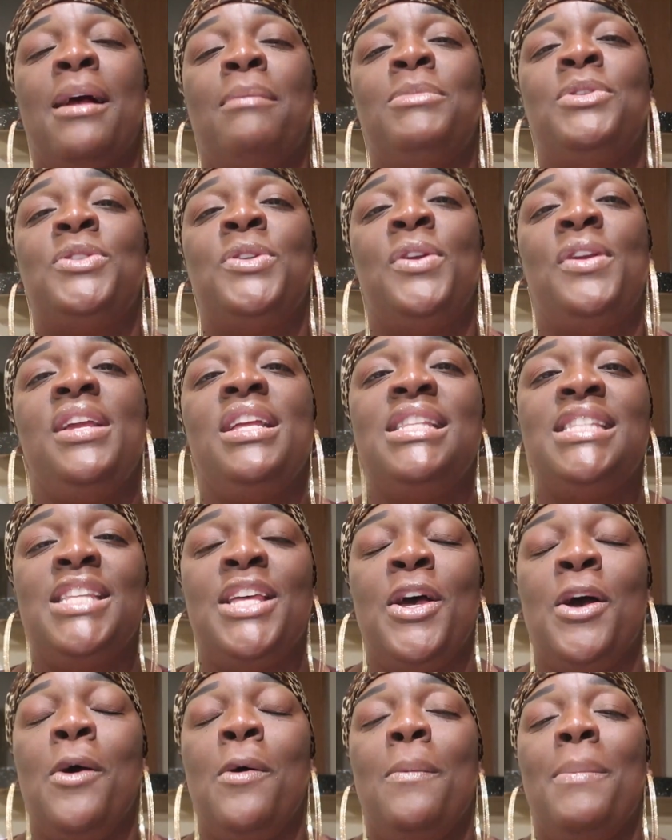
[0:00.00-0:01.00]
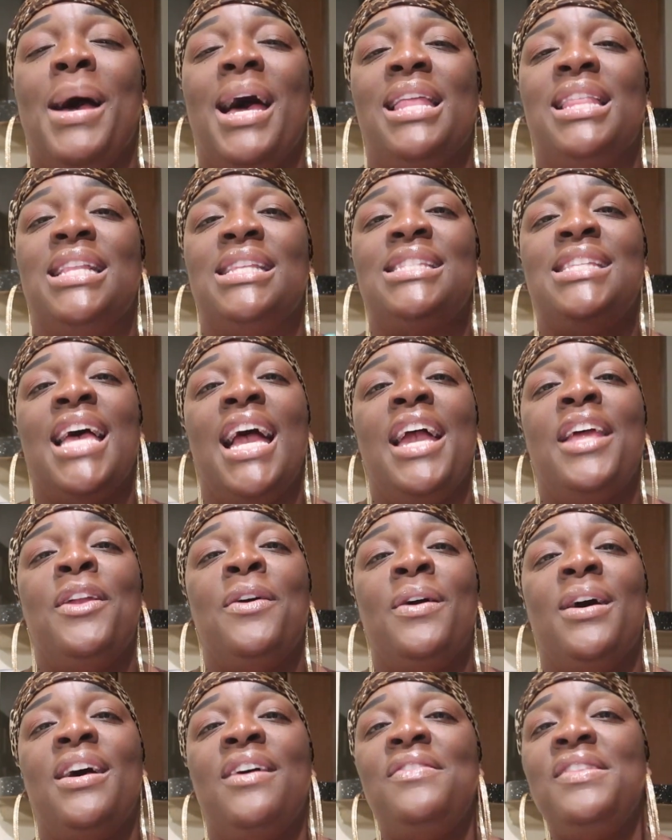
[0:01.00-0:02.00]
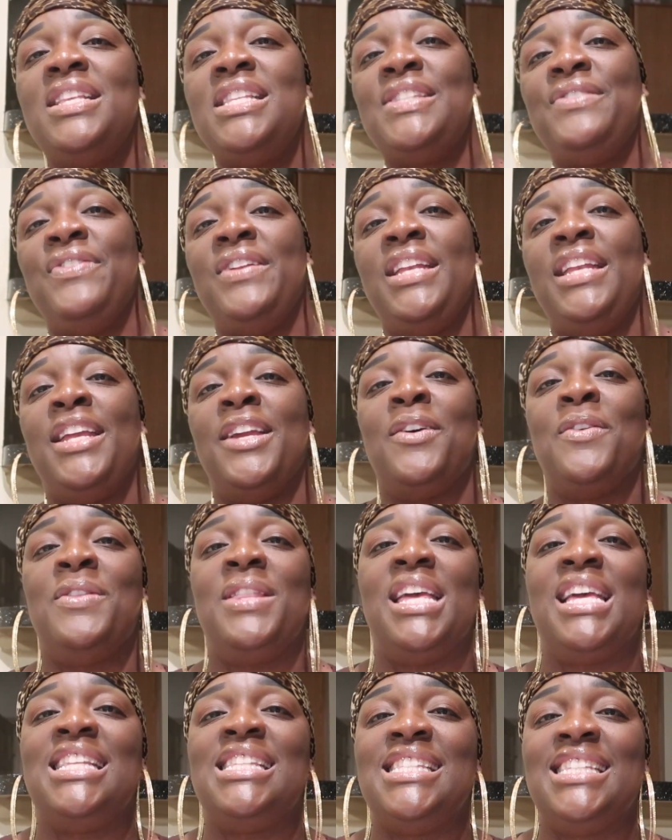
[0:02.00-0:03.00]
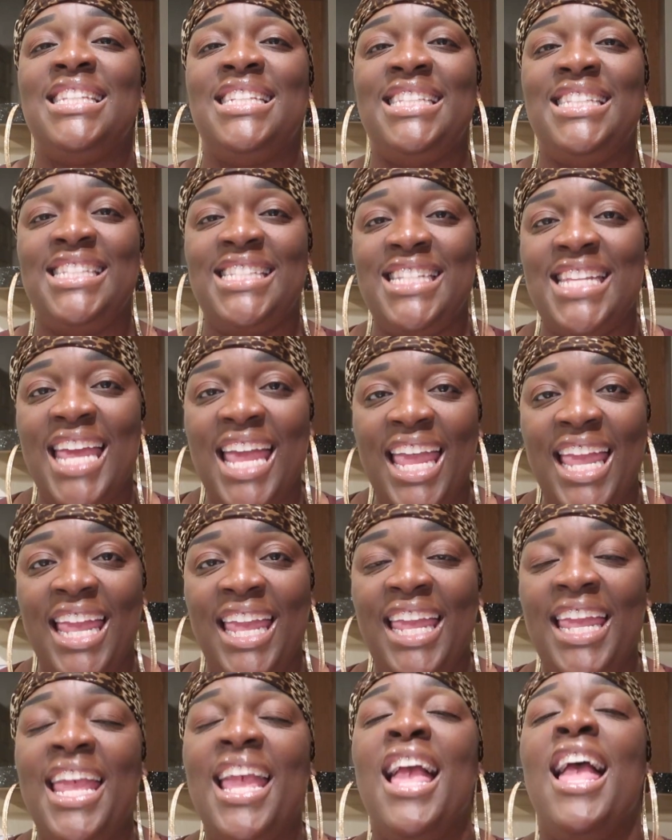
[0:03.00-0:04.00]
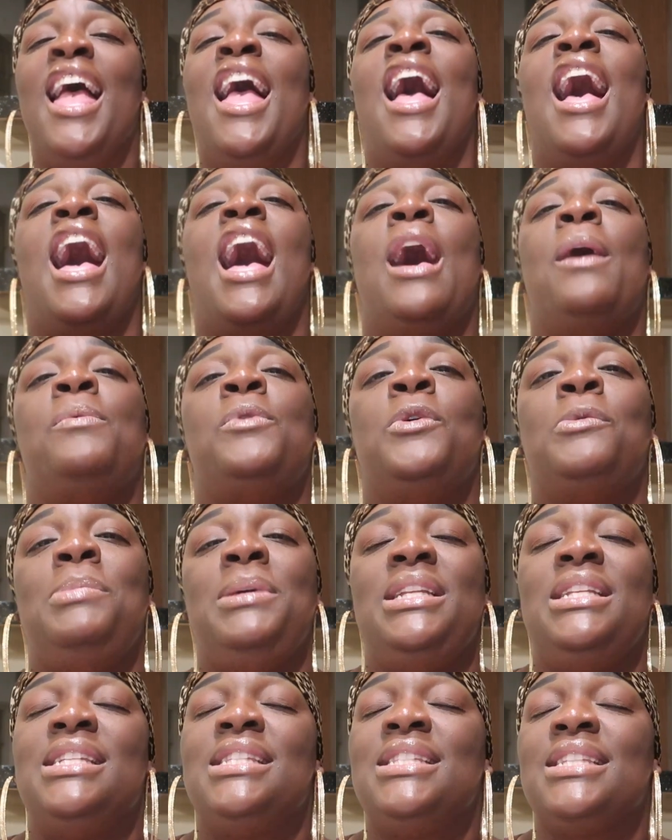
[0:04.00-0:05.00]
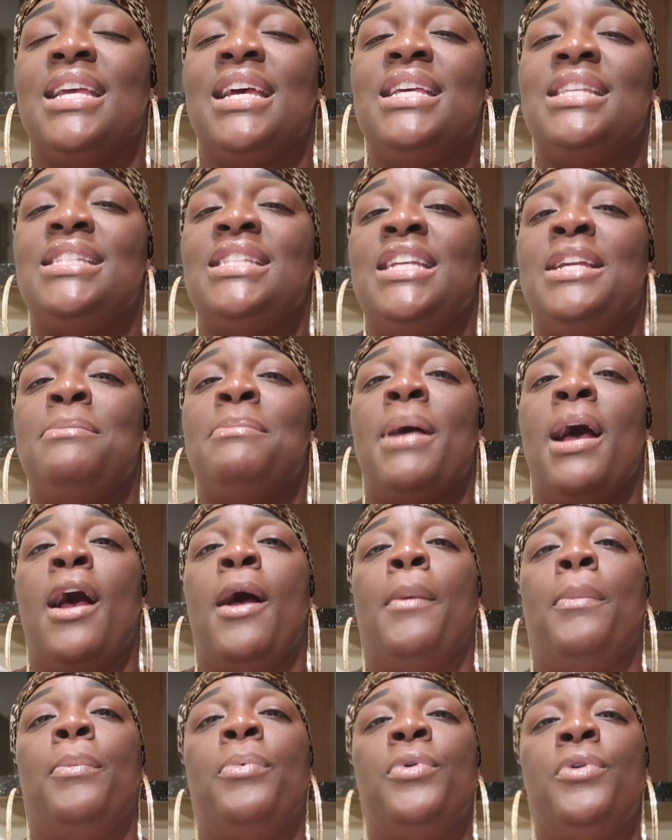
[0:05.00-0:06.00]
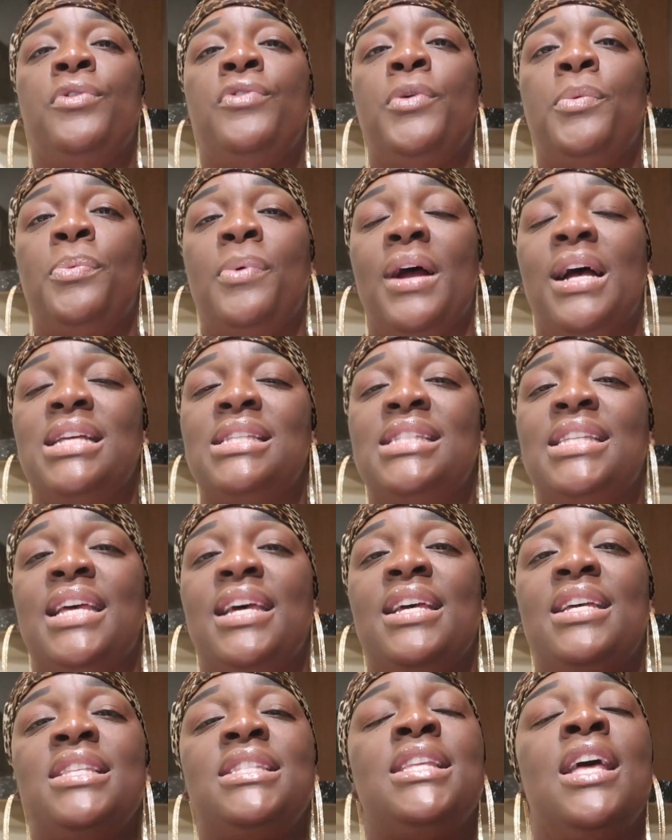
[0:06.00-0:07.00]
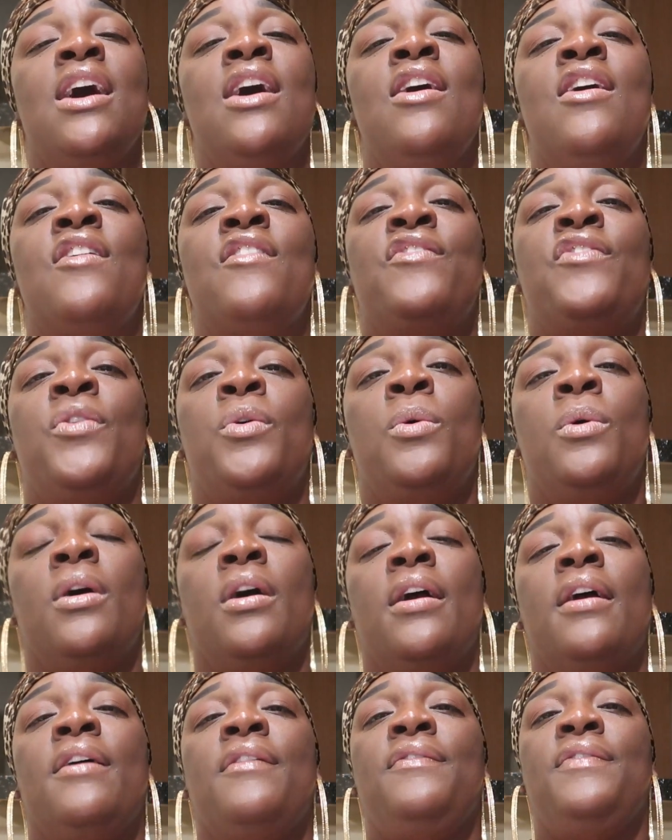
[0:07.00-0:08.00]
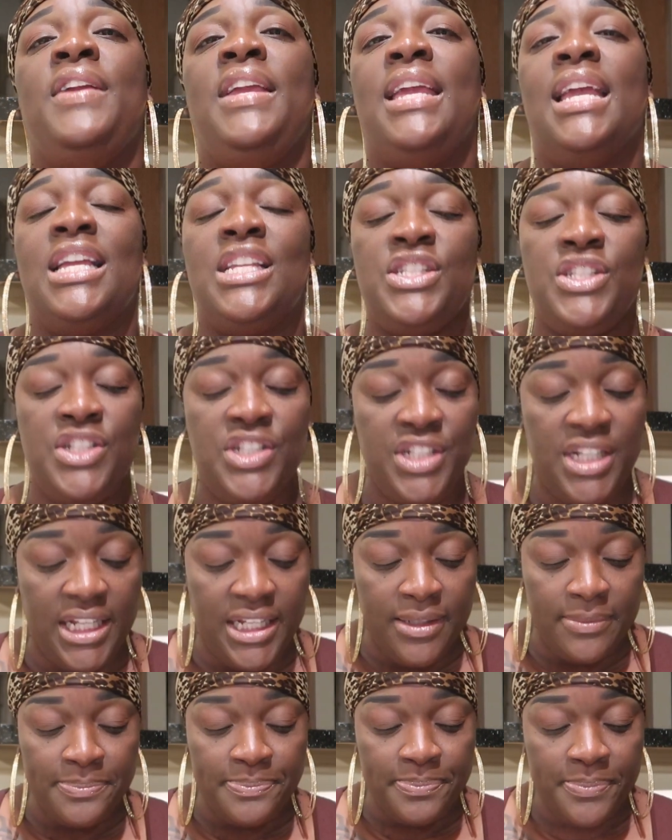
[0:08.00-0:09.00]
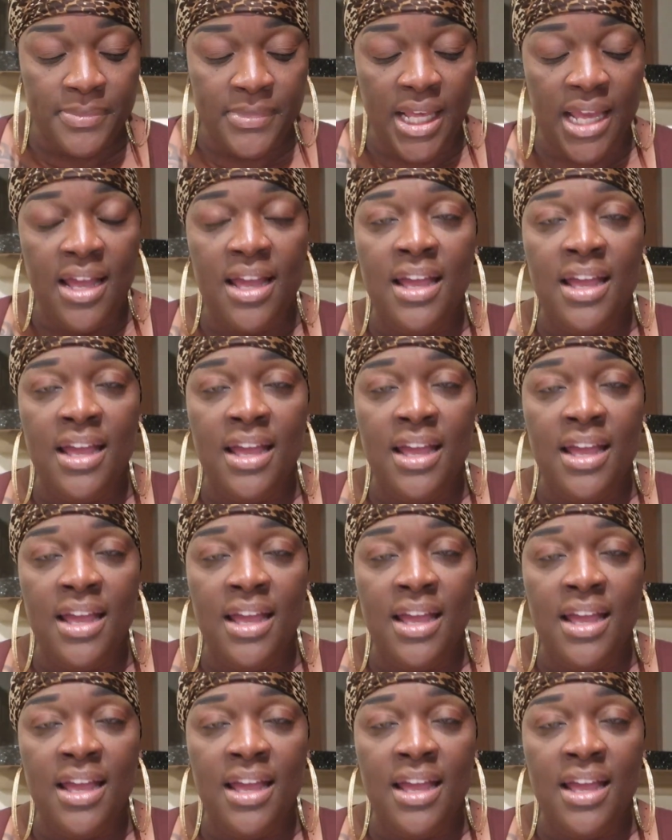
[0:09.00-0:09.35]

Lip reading: I'm sure you can tell by the title of this video that today I will be discussing my approval process for VSG.